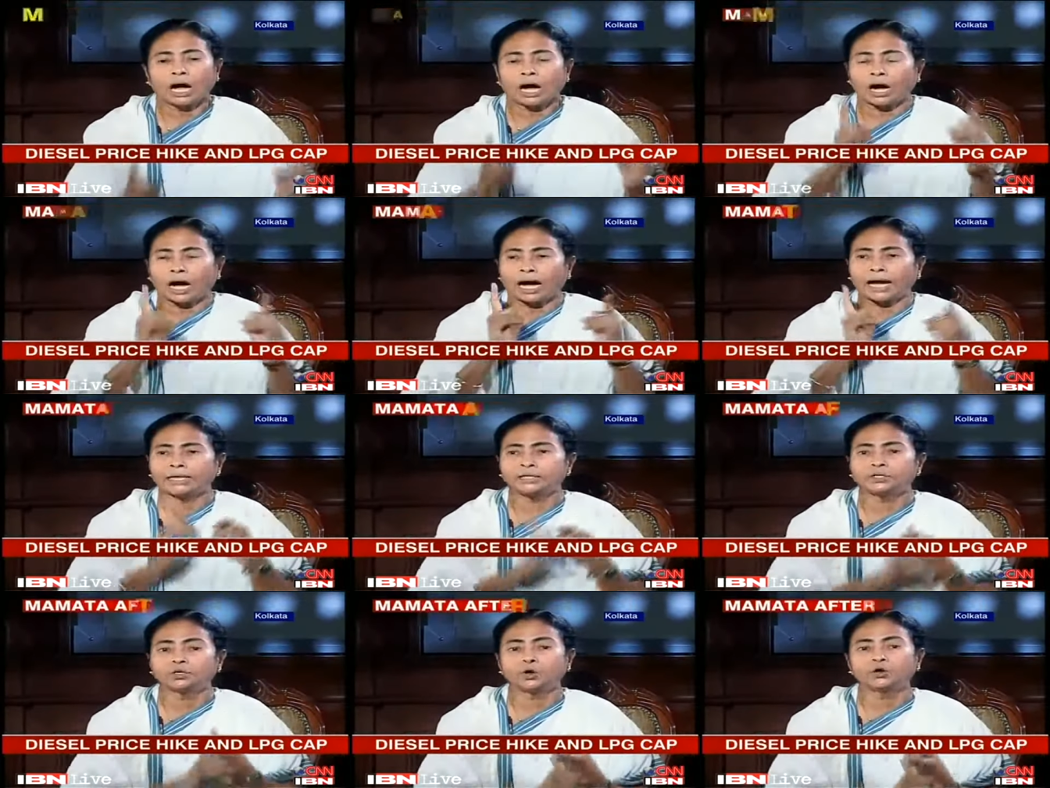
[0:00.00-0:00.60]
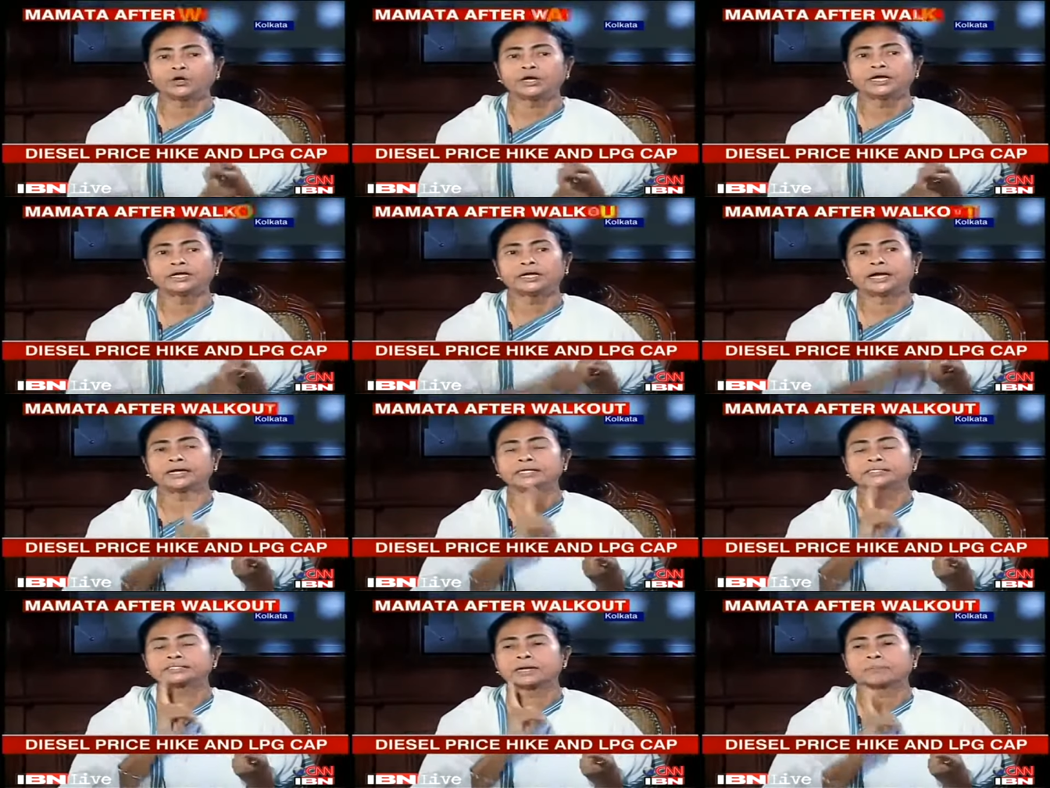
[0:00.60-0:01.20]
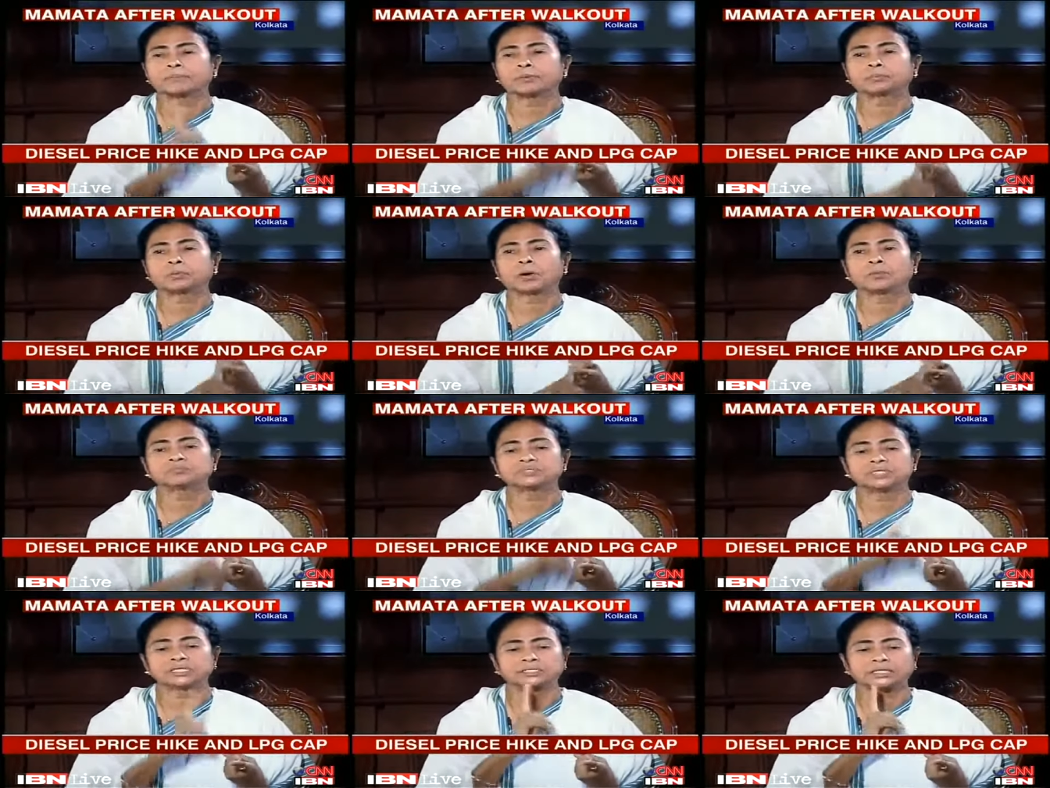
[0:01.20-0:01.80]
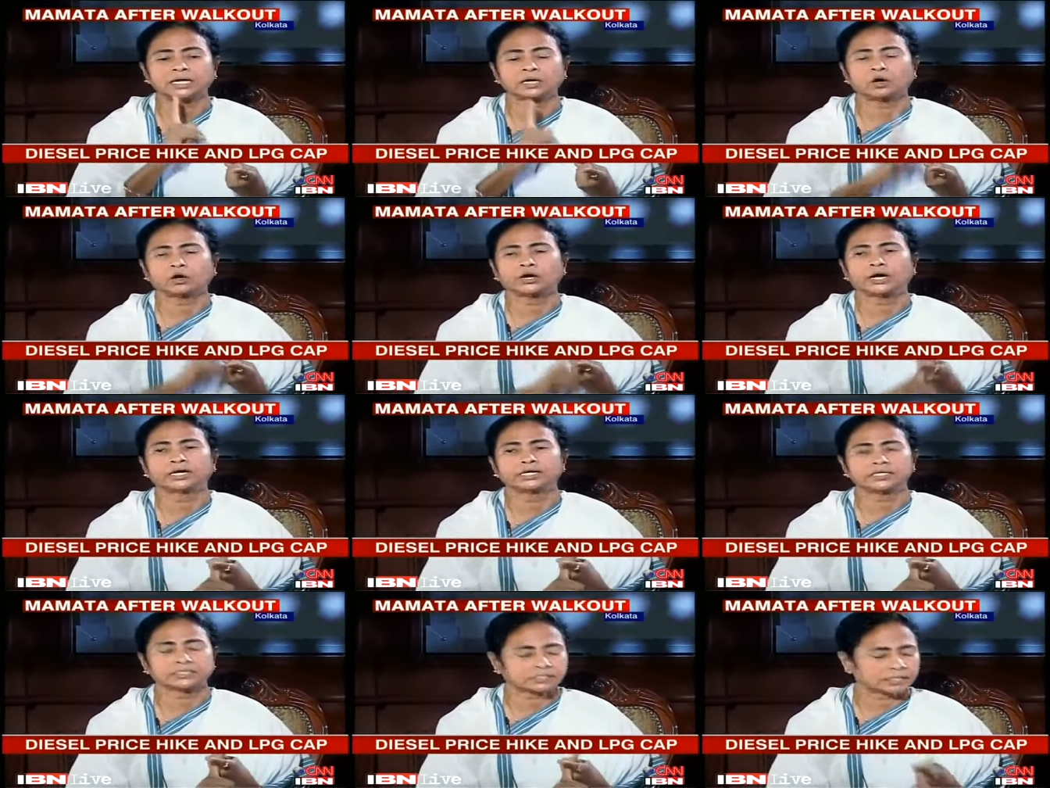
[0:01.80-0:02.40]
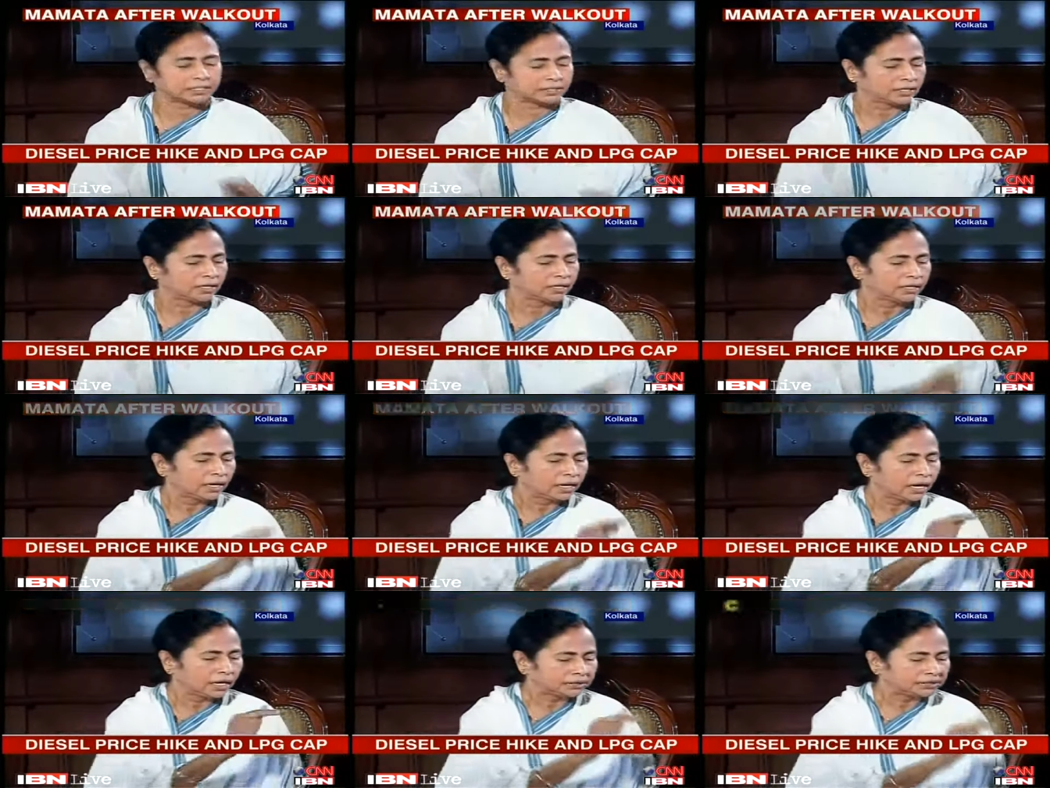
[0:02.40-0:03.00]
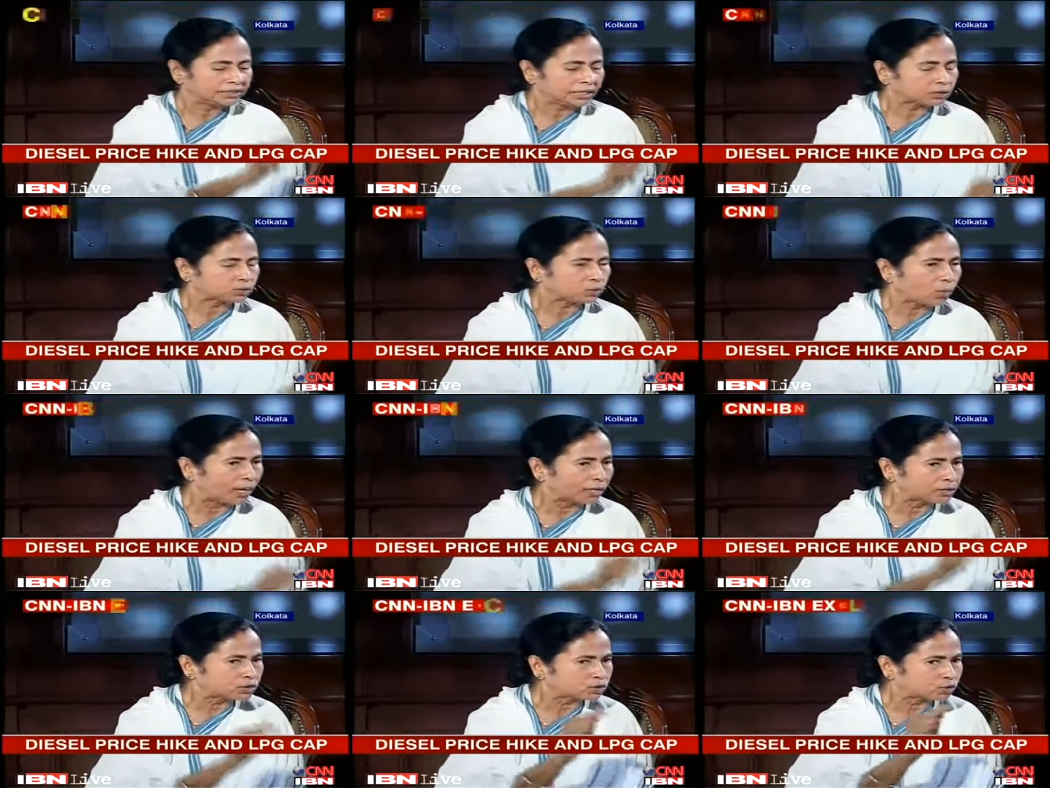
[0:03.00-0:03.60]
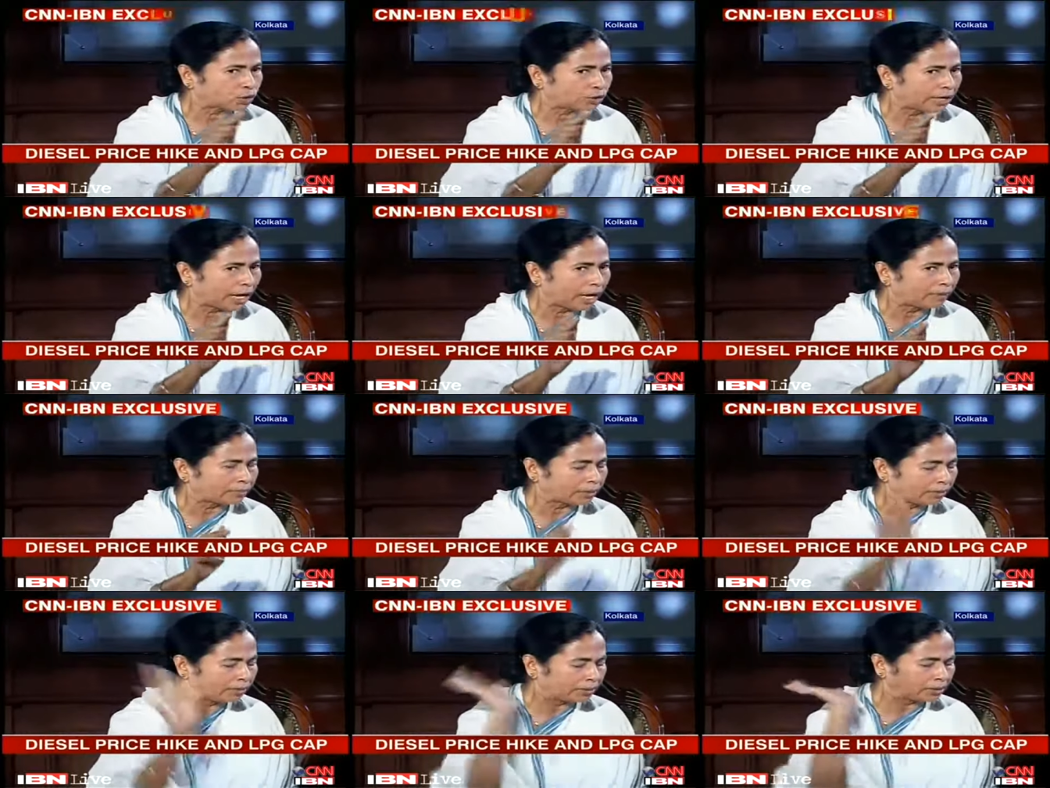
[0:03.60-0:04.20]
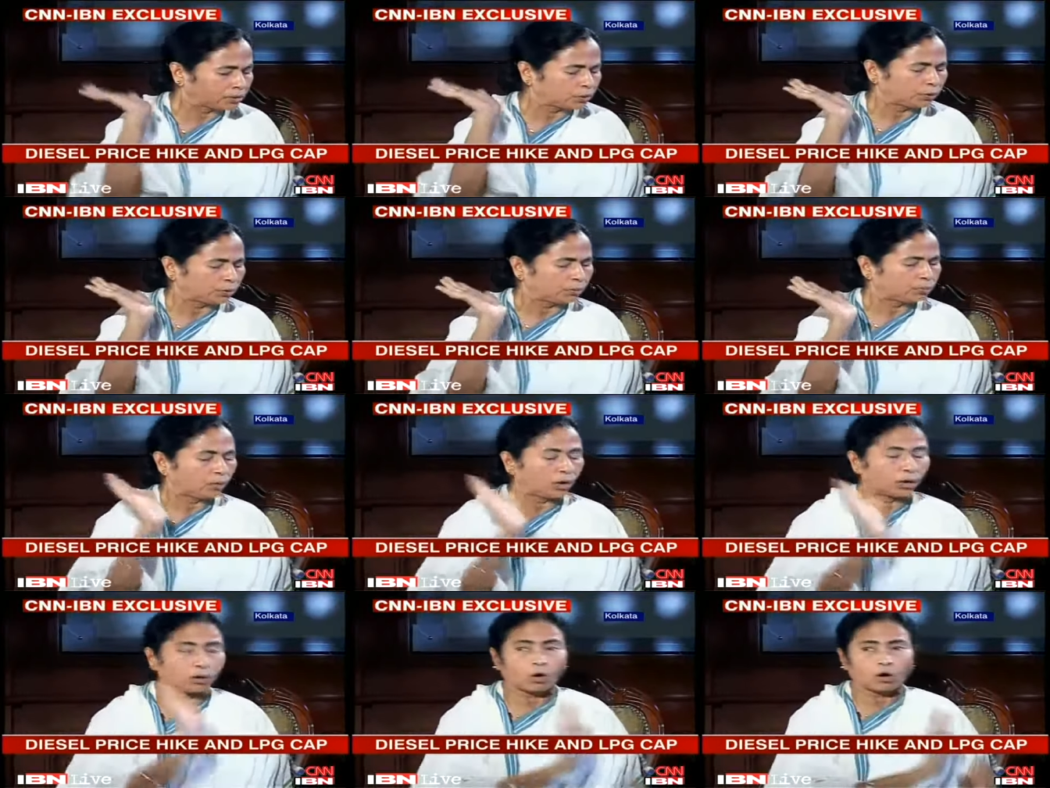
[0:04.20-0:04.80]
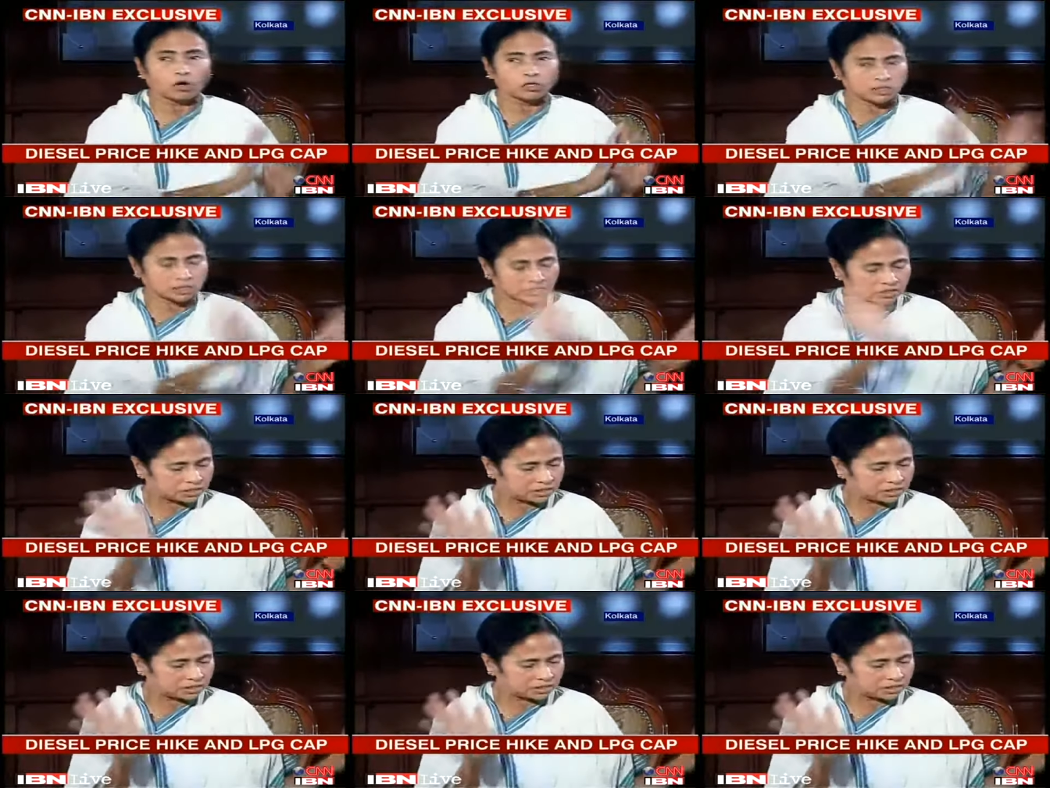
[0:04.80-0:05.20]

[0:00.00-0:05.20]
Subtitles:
I don't need any support from central or any state. Just one story I am giving to you for all the